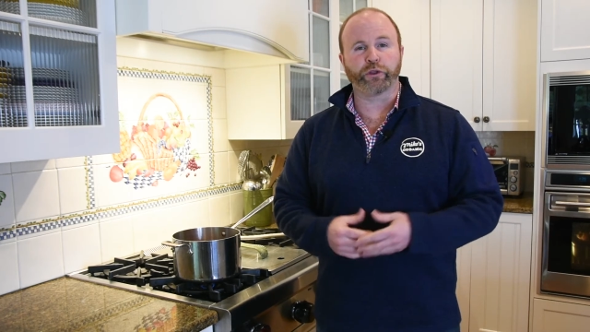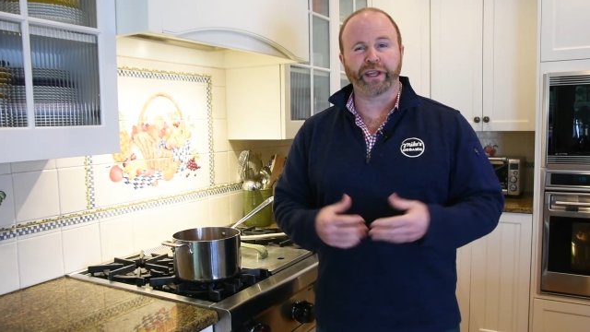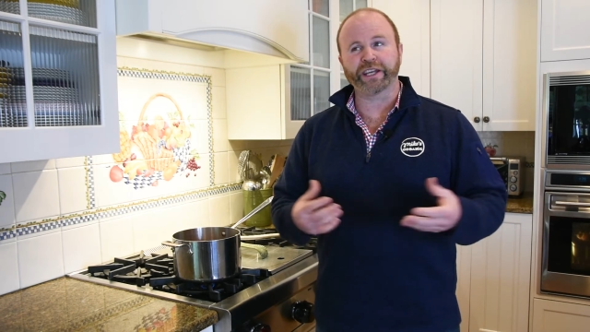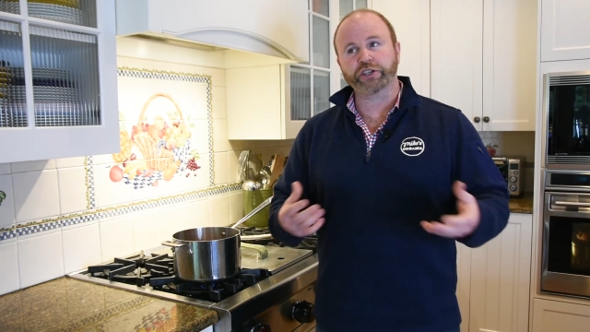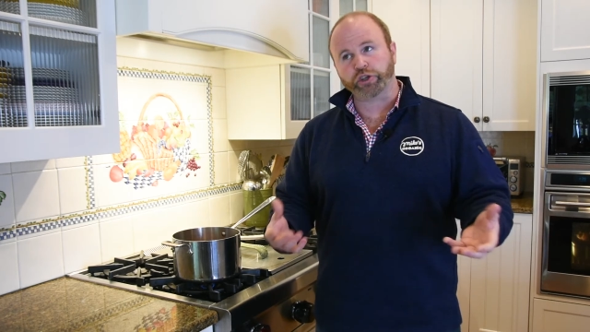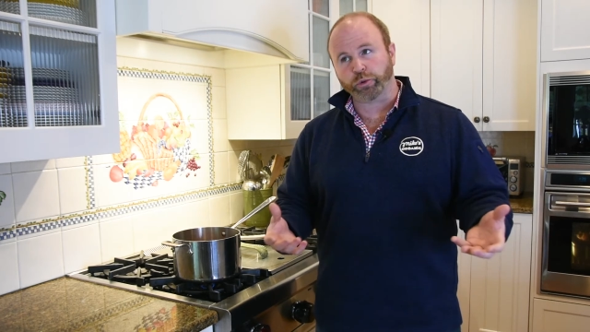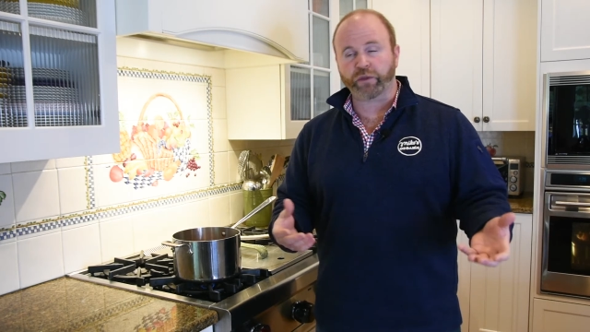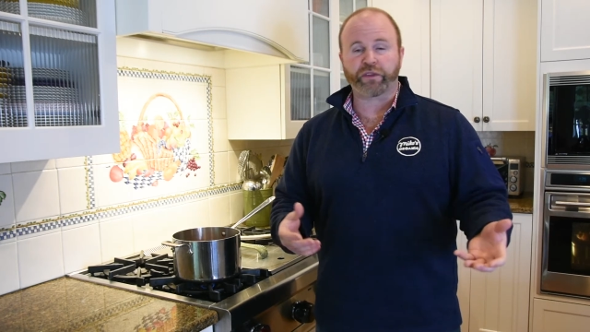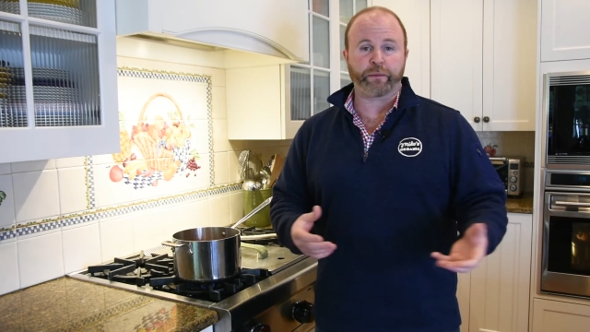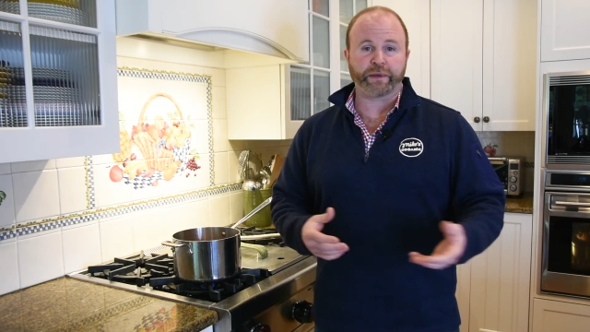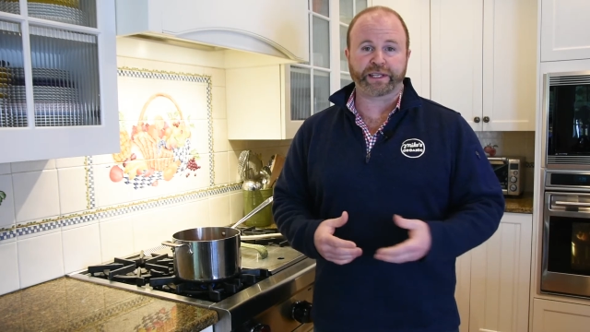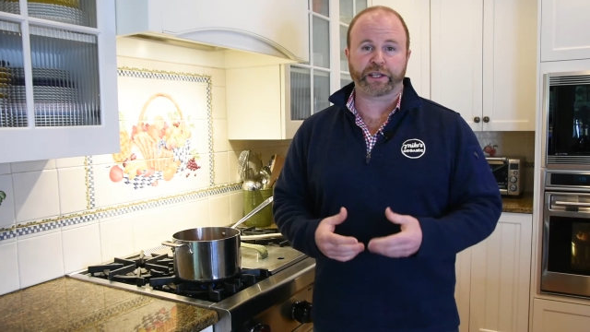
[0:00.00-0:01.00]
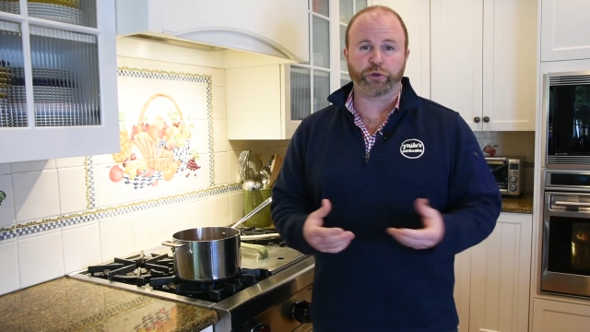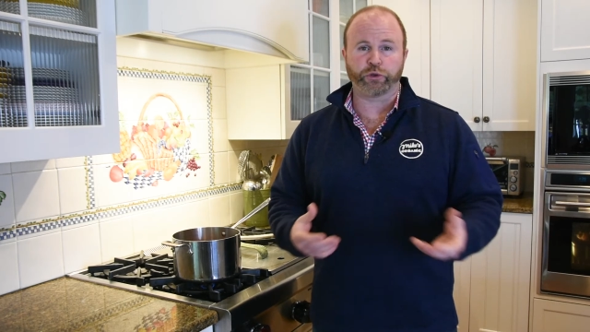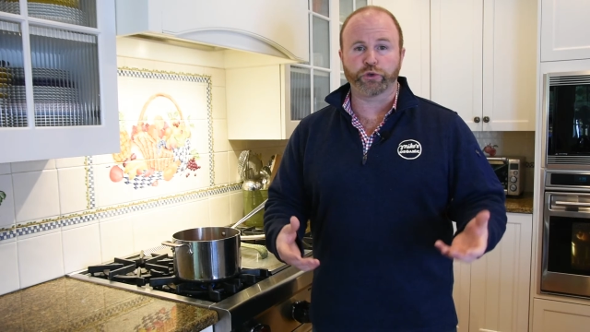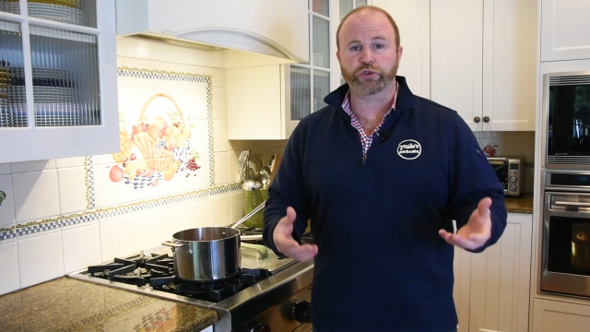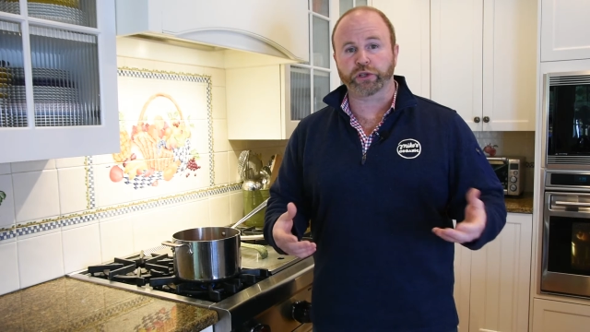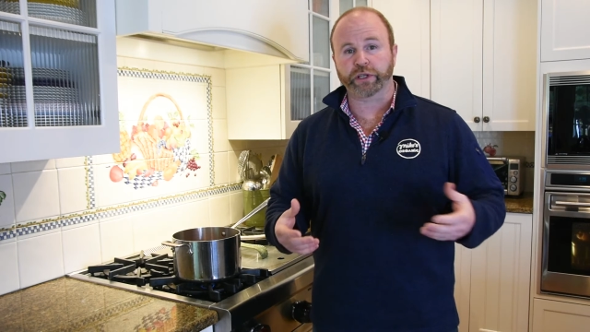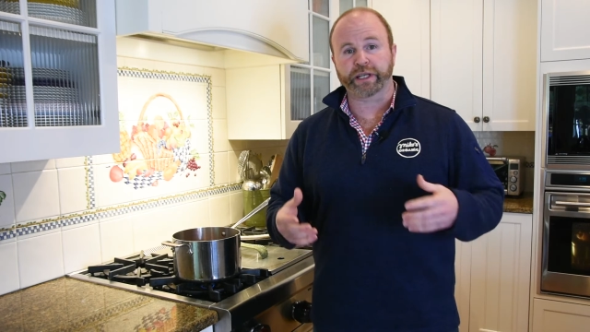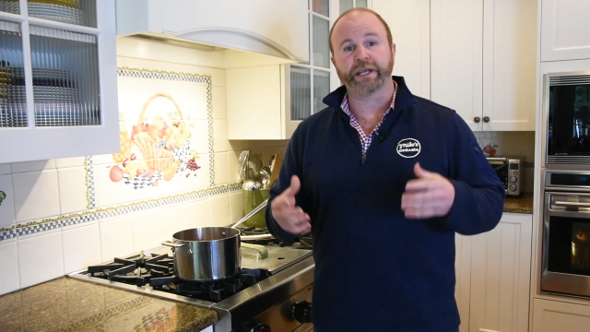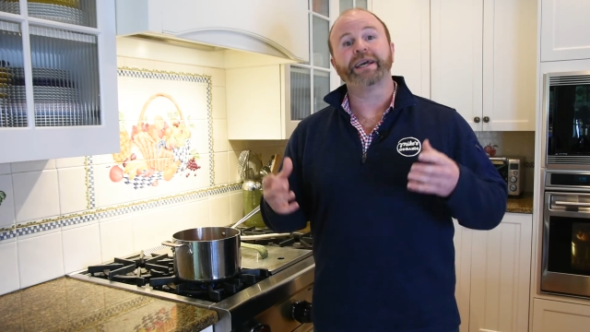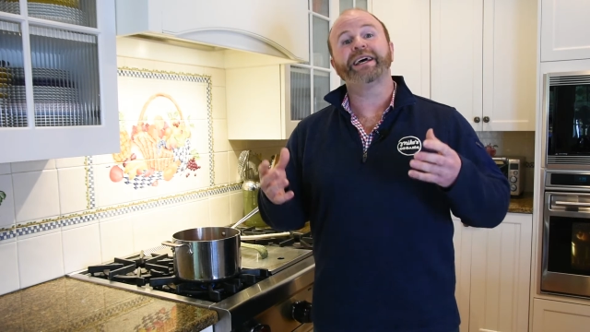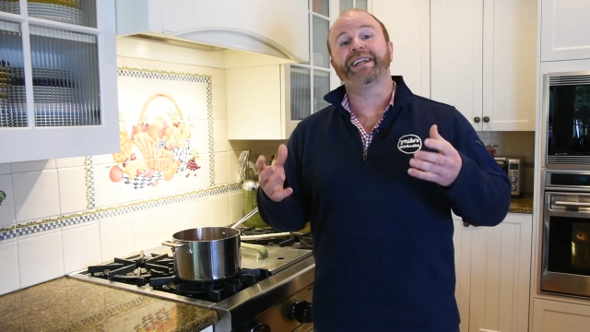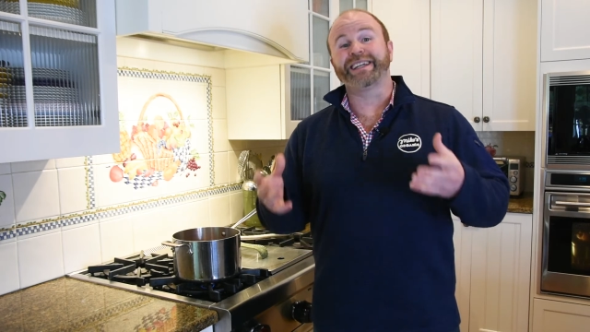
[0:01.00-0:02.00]
The issue with them is that you usually
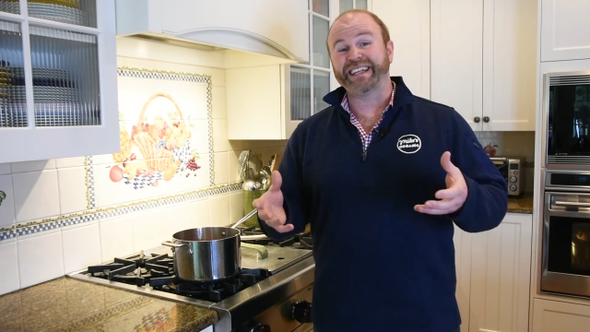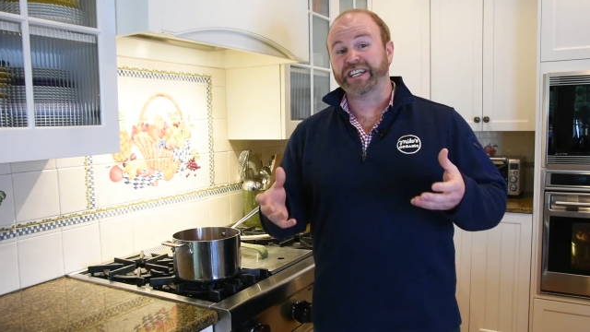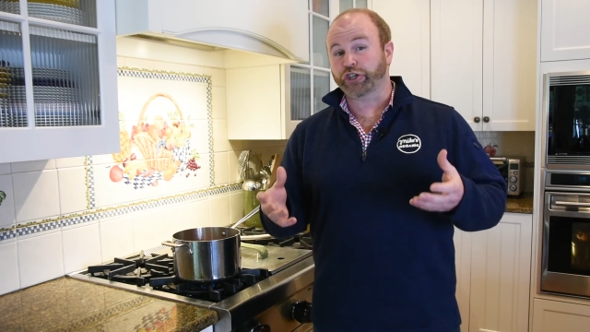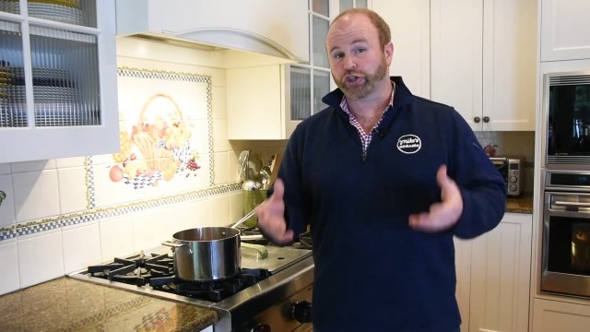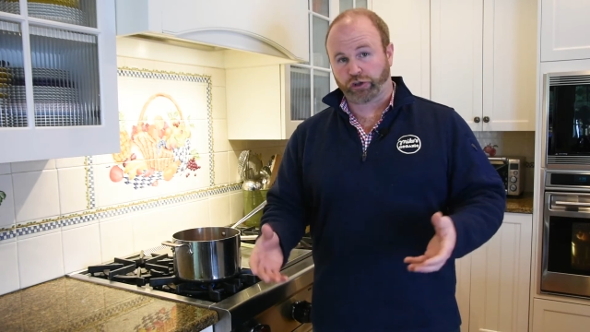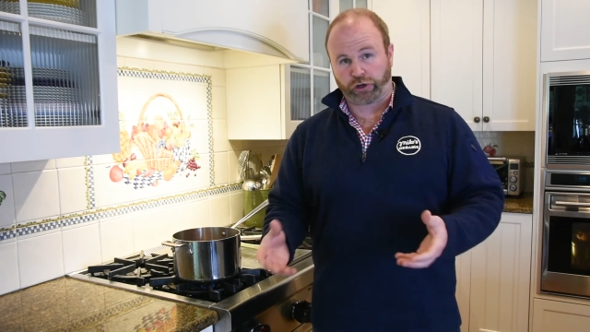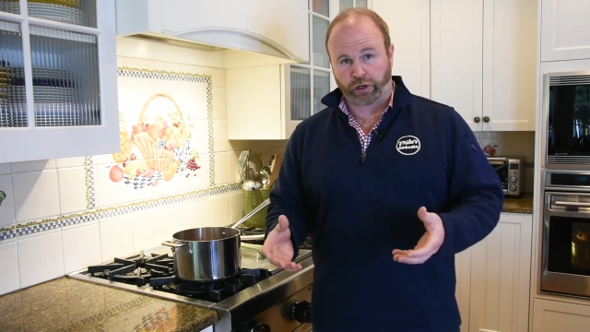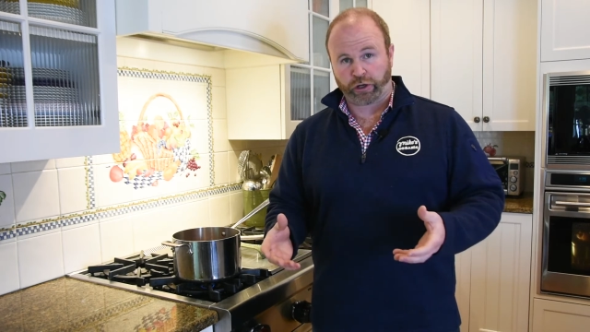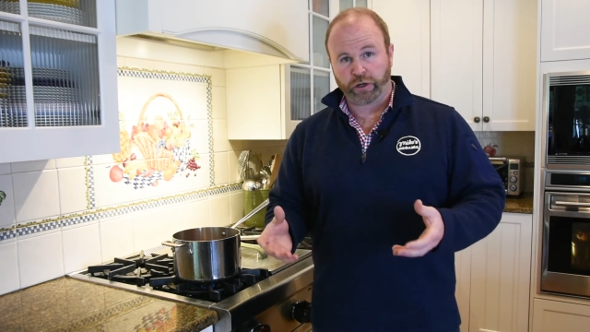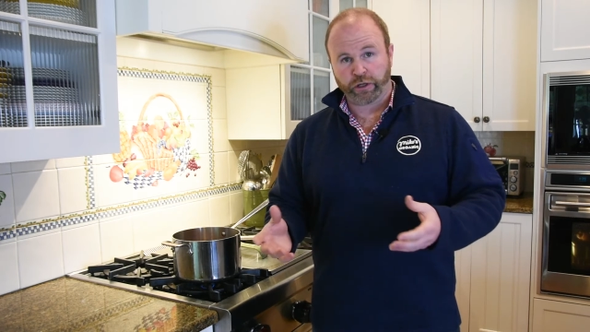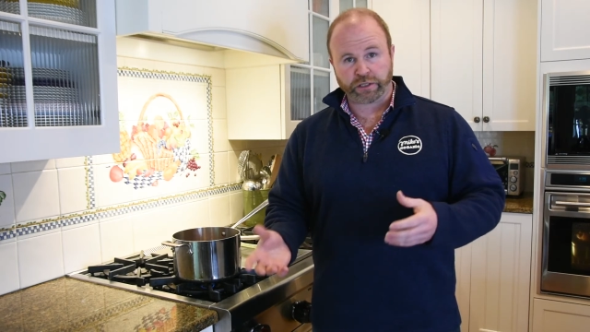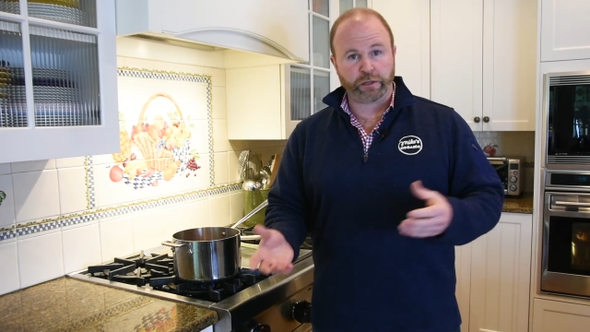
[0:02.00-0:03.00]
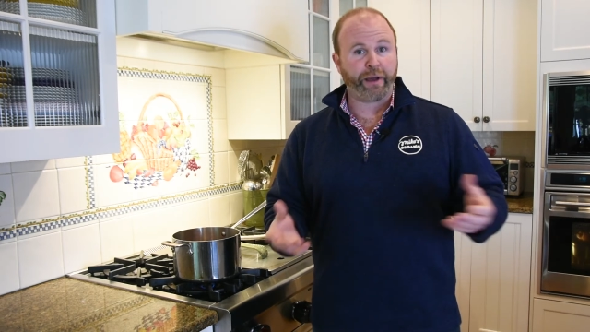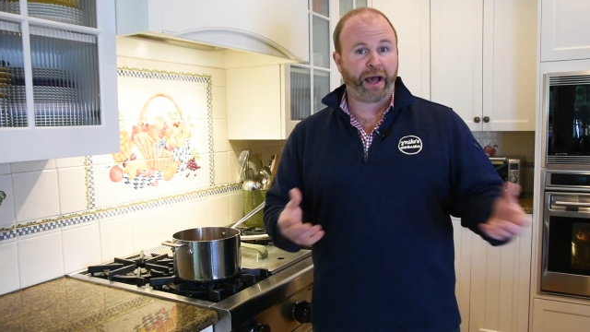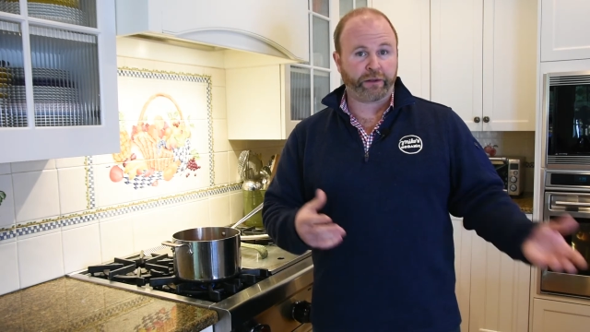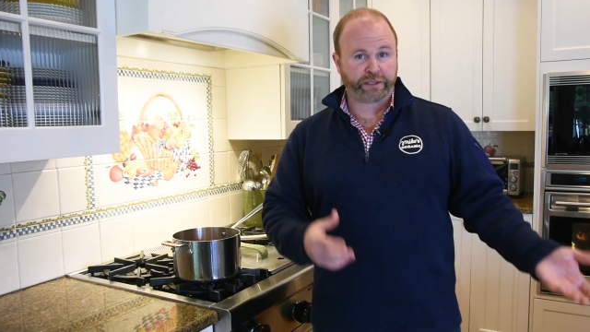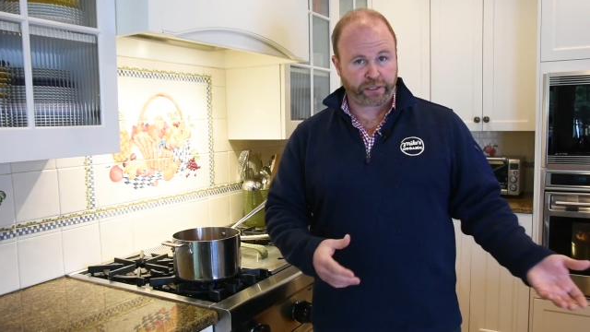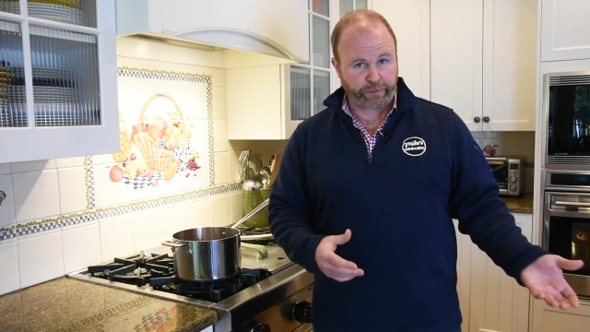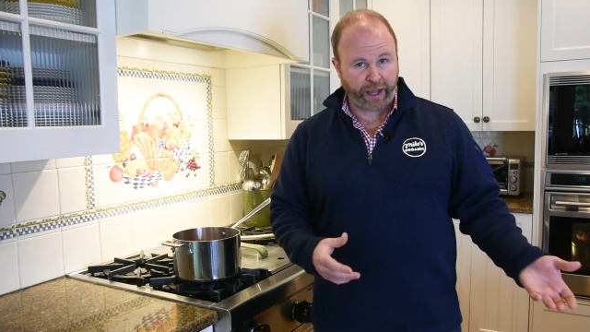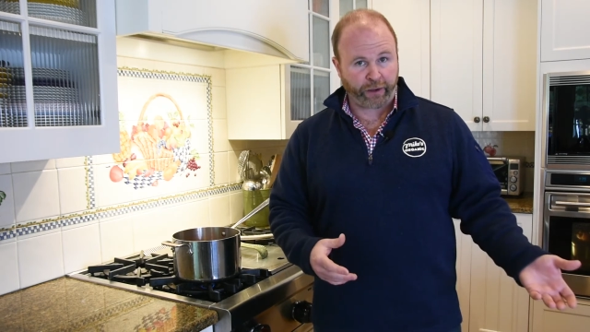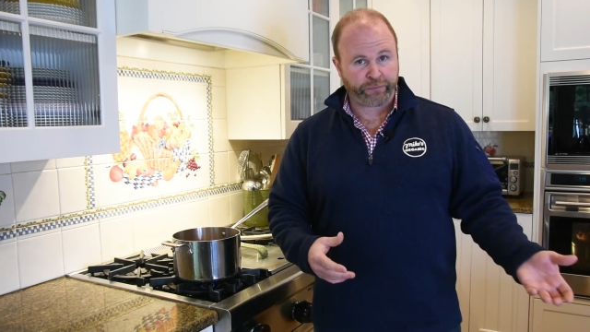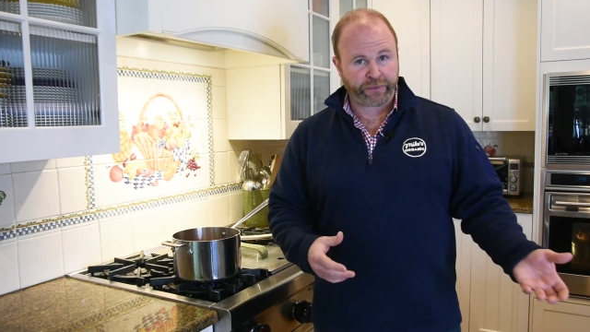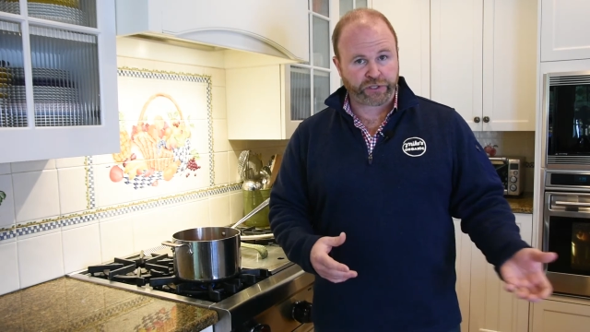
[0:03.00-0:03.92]
need sugar to balance them out.